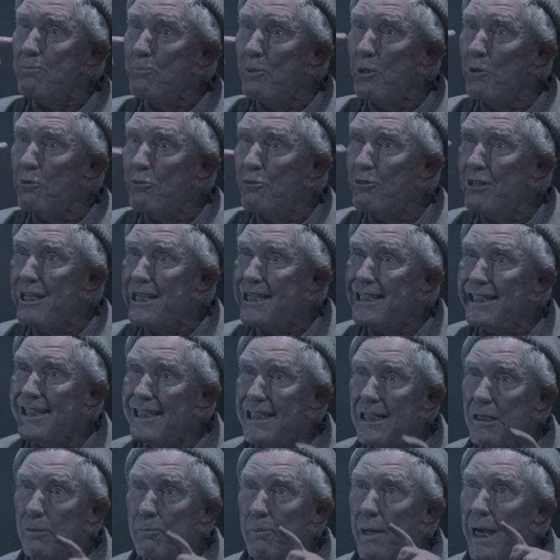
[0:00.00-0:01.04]
You get to hear
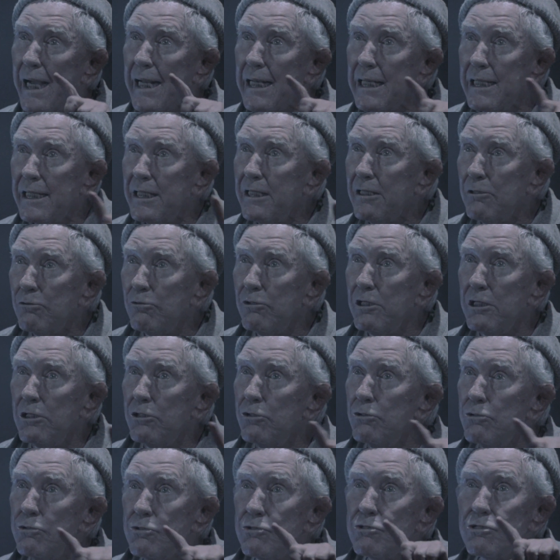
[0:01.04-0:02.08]
these words
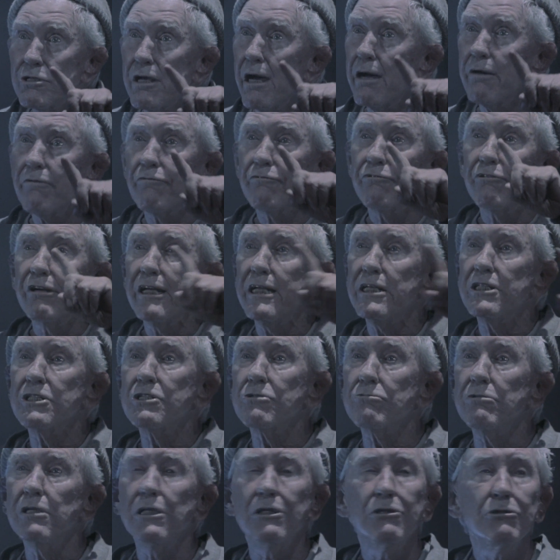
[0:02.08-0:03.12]
of Mickey just
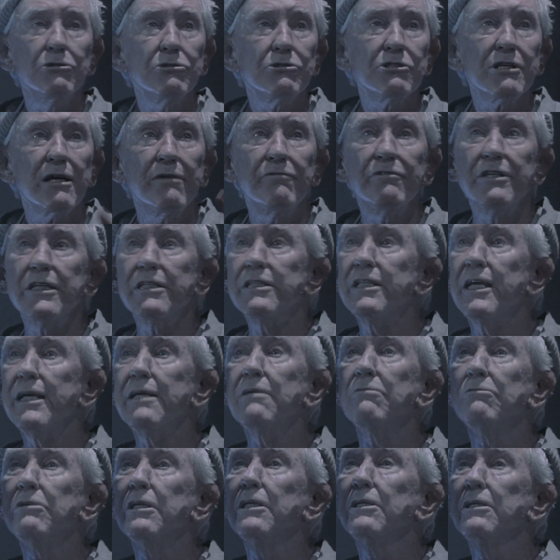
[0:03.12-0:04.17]
pouring
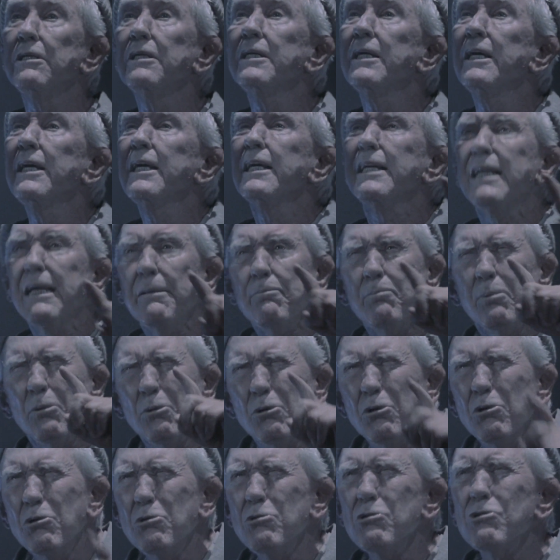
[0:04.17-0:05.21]
affirmation after
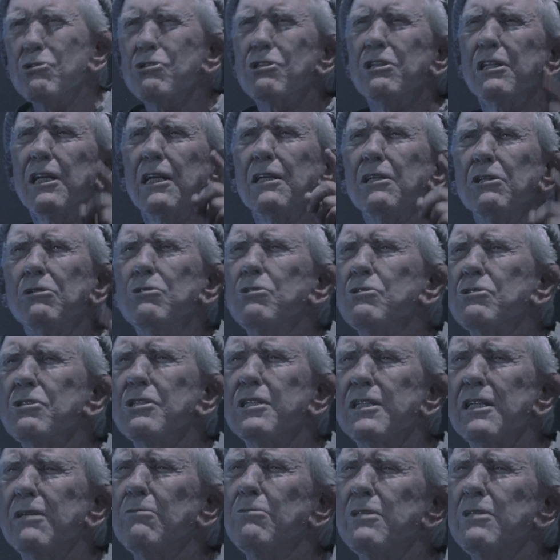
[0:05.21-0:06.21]
affirmation on Rocky